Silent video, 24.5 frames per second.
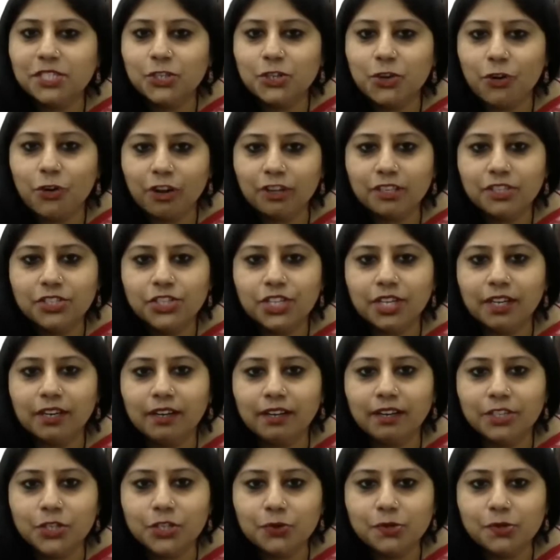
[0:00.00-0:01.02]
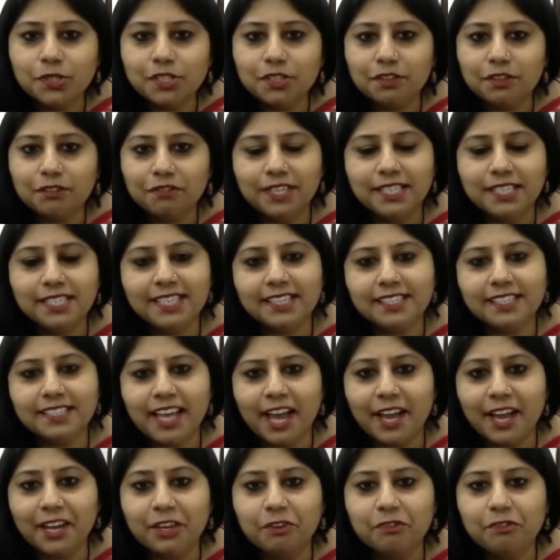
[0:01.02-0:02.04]
George Joseph. He says,
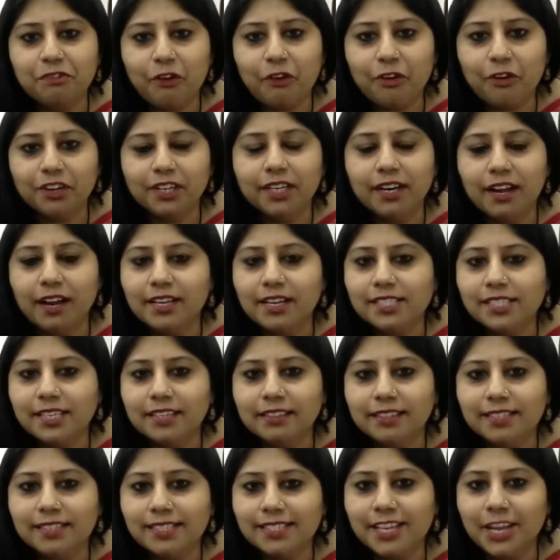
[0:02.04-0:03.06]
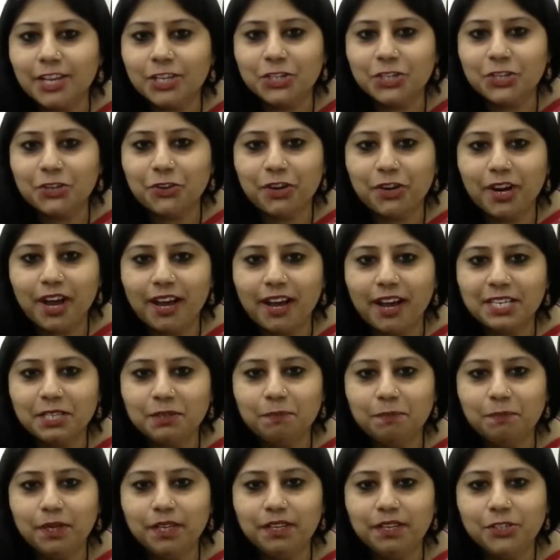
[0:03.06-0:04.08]
thank you for organizing this session on
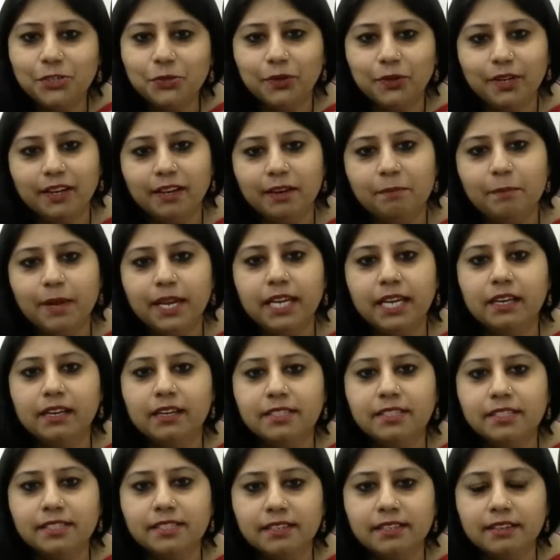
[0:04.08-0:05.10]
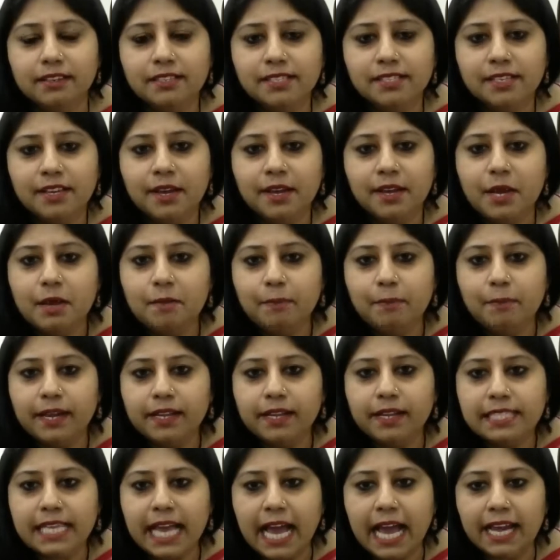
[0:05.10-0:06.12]
IDP to clear many concerns
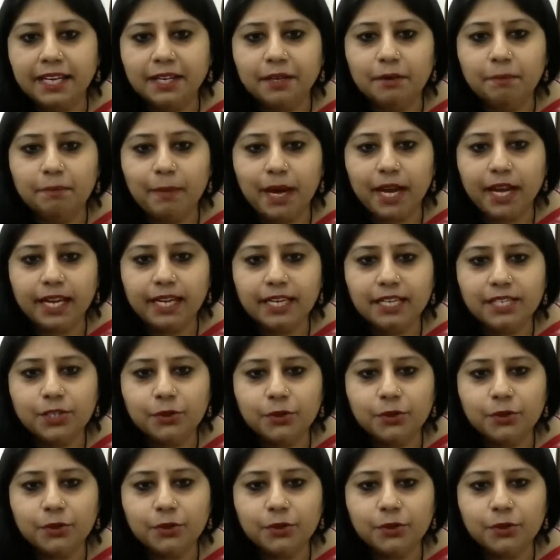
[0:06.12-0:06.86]
parents had in mind.